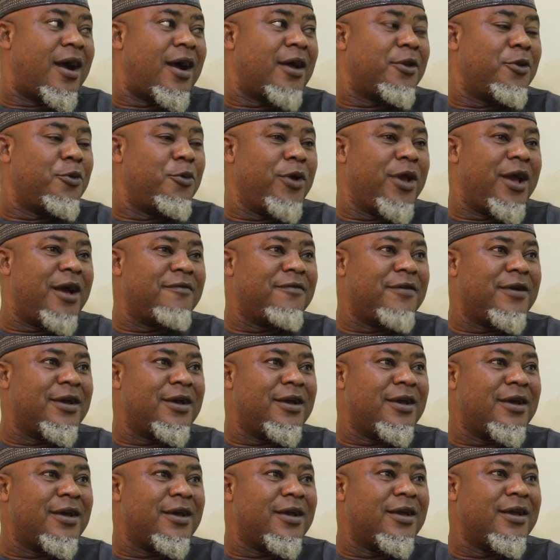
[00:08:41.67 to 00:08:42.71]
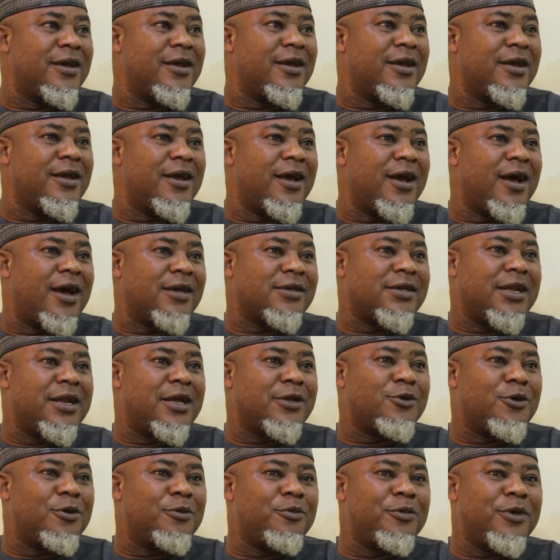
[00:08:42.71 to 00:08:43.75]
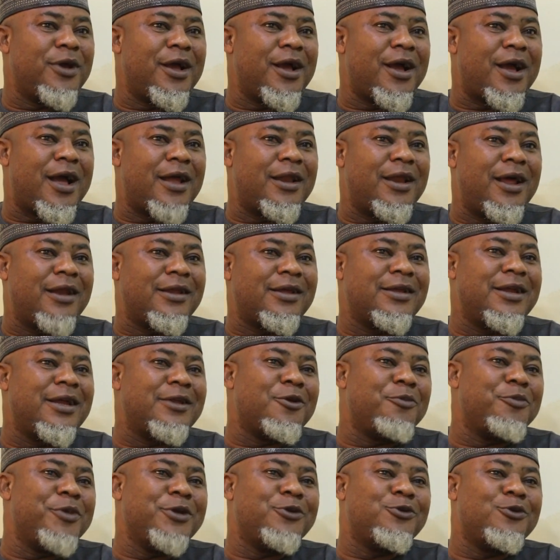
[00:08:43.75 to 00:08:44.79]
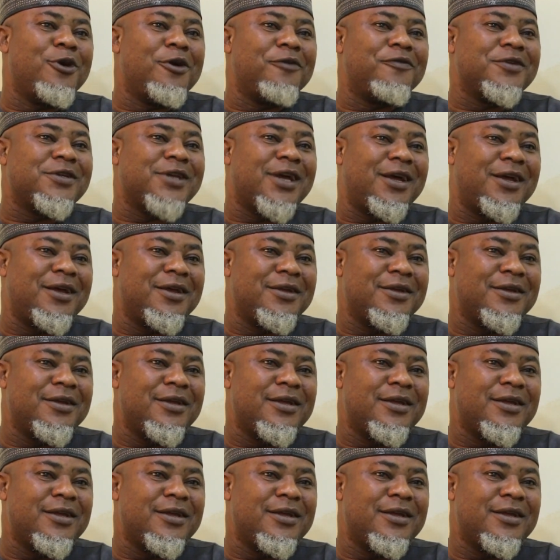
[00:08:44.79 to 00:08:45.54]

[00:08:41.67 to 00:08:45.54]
Do we have a as a director? Can I as a director be a junior officer?